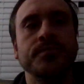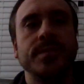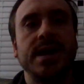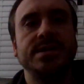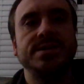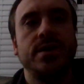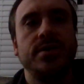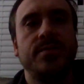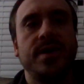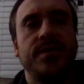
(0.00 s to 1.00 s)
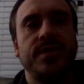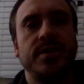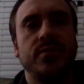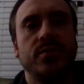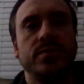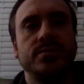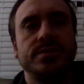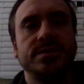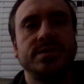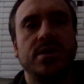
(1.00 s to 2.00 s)
As noted by Theodore
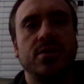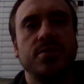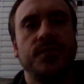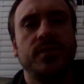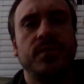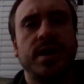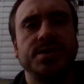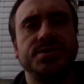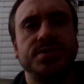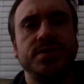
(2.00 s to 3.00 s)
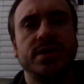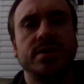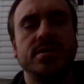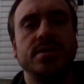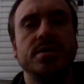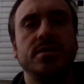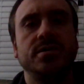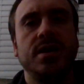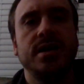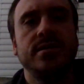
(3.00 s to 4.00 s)
Lewis, art from Eshnuna,
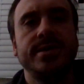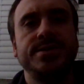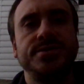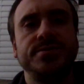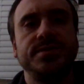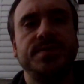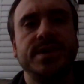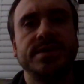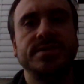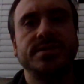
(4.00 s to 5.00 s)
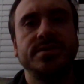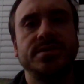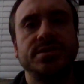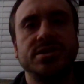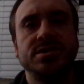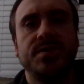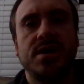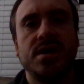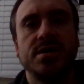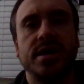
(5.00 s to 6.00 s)
likely to depict
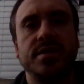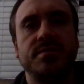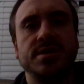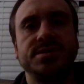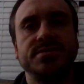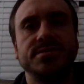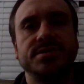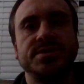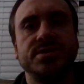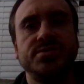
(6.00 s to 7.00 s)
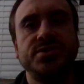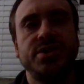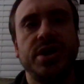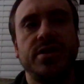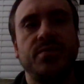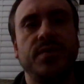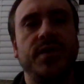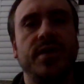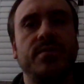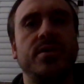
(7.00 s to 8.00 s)
Tishpak and monsters associated with
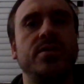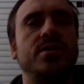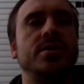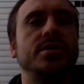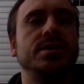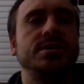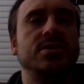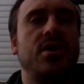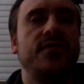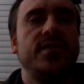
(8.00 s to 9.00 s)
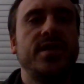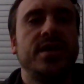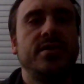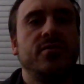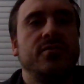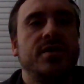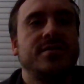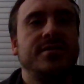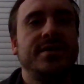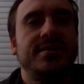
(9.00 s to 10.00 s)
him, is often
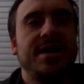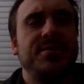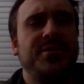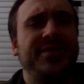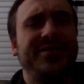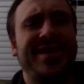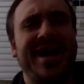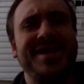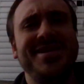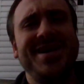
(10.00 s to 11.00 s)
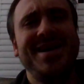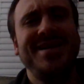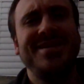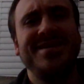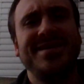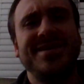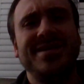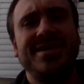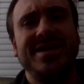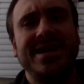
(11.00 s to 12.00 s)
incorrectly labeled as Canaanite,
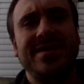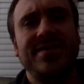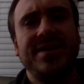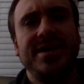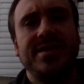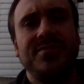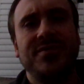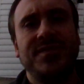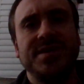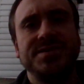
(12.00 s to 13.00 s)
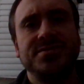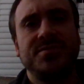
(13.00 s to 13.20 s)
even in professional